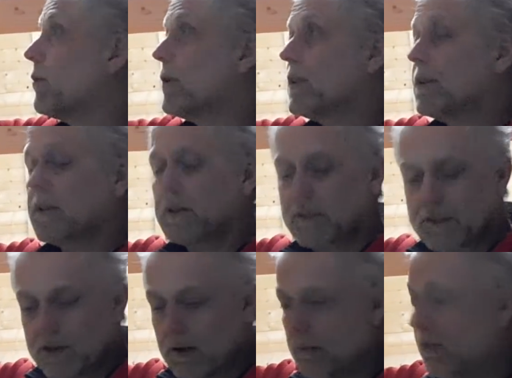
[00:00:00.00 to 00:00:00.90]
where the
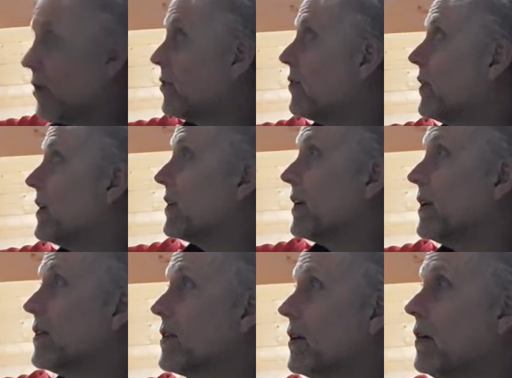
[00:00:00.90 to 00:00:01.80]
stern post fits
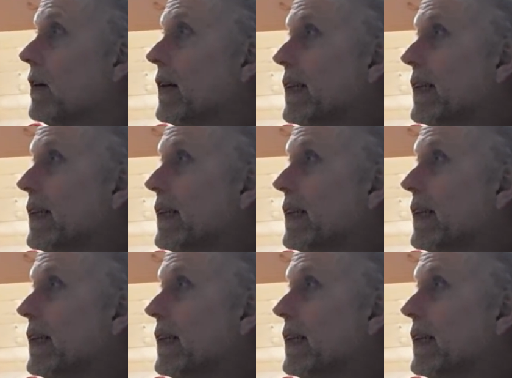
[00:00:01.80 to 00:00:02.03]
into.